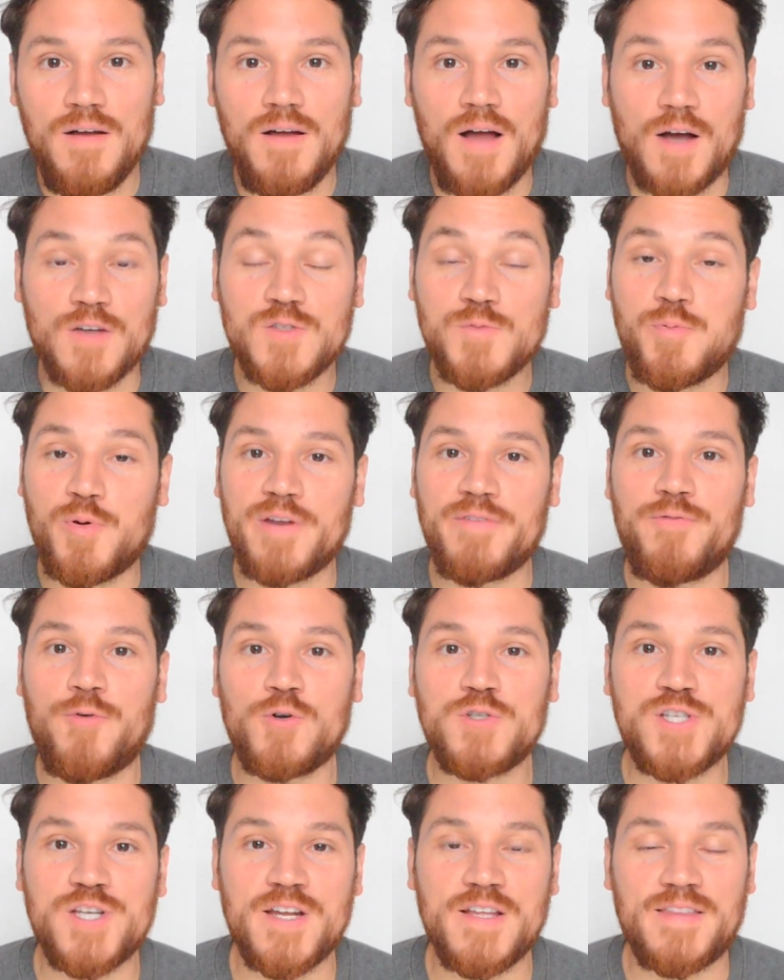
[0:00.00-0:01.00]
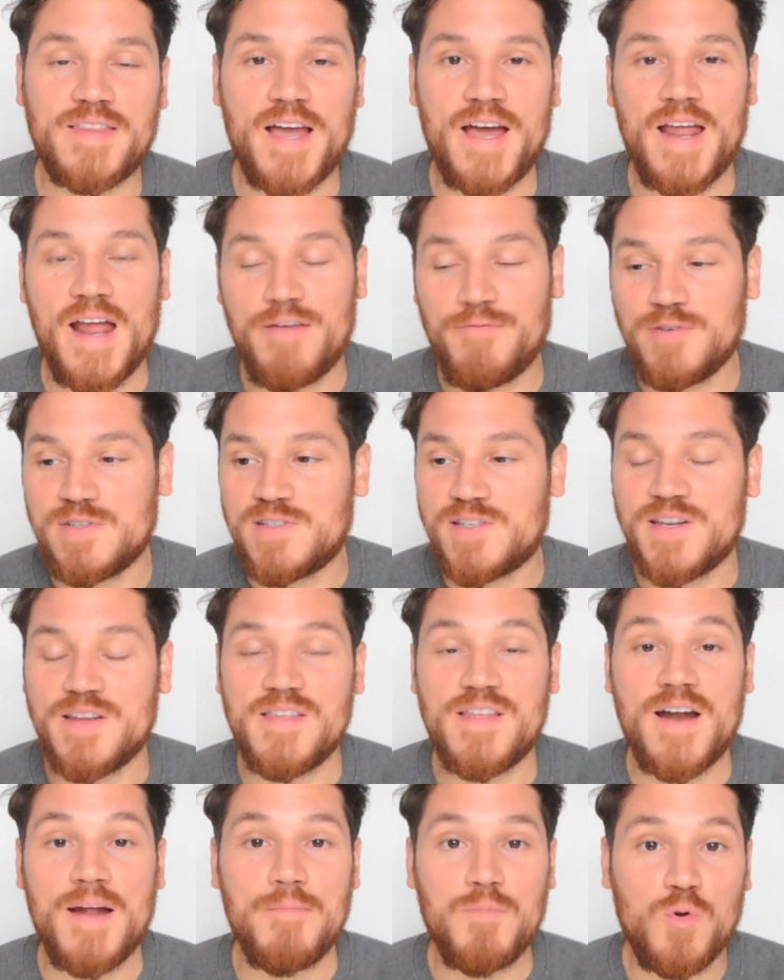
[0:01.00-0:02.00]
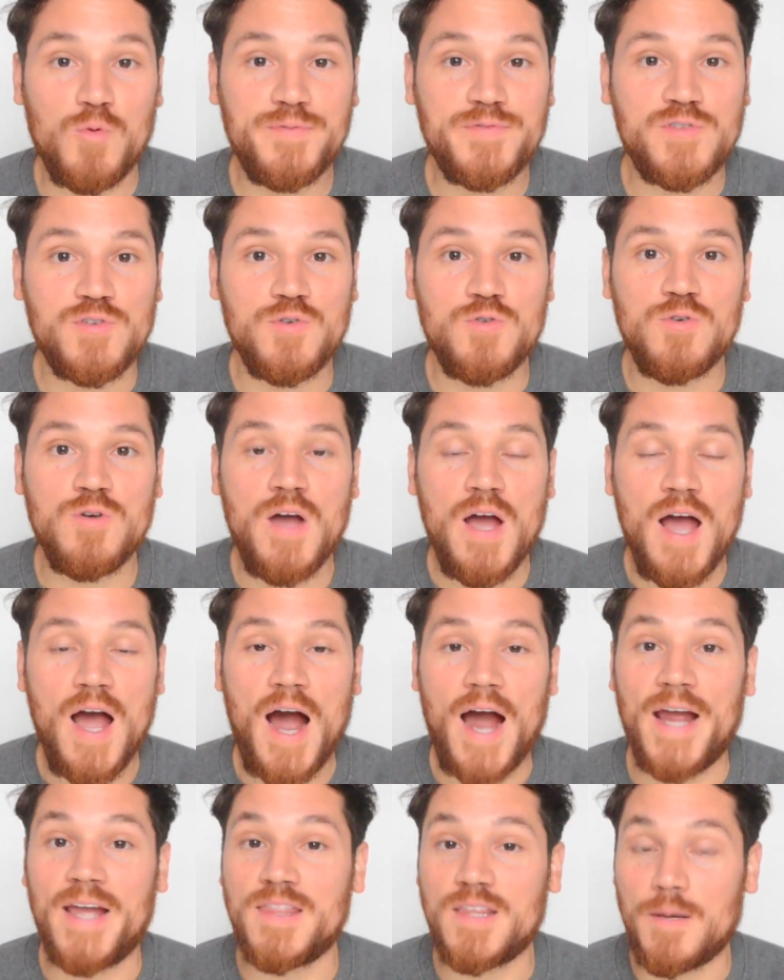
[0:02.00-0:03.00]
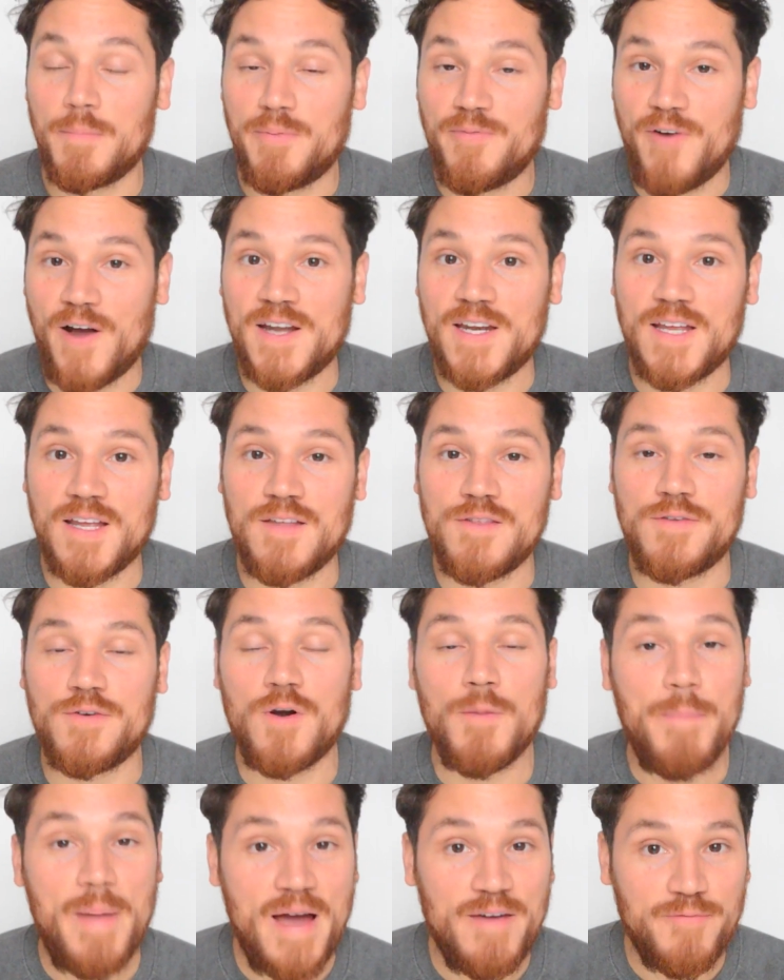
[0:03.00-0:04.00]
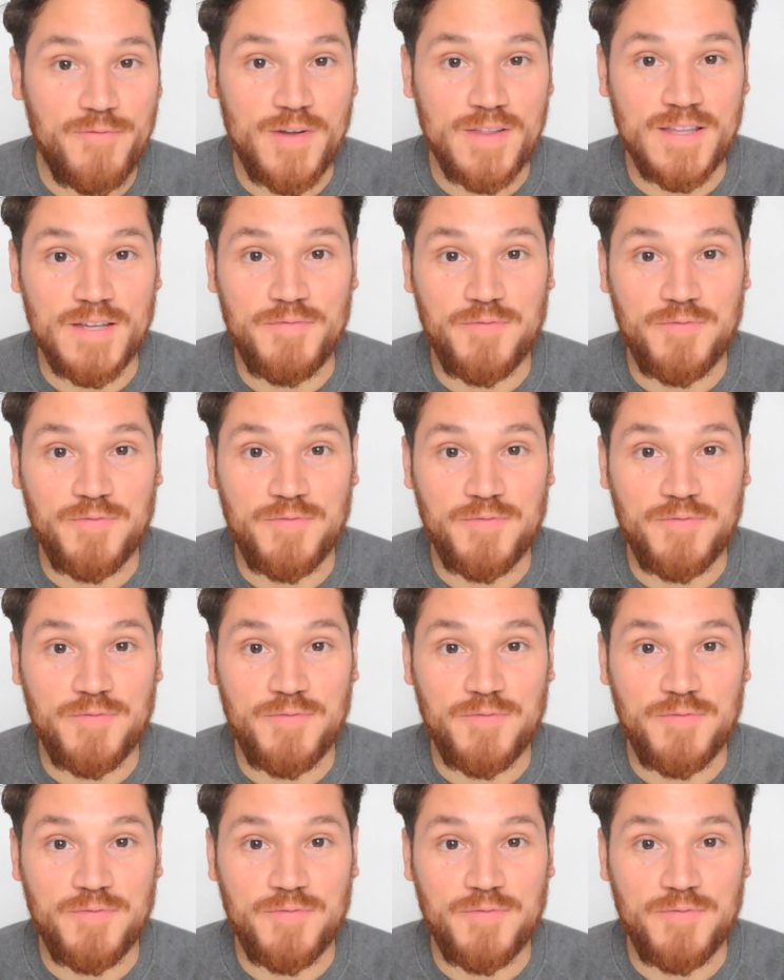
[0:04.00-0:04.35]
I was pretty fortunate that every city that I moved to, I ended up finding either a pet-friendly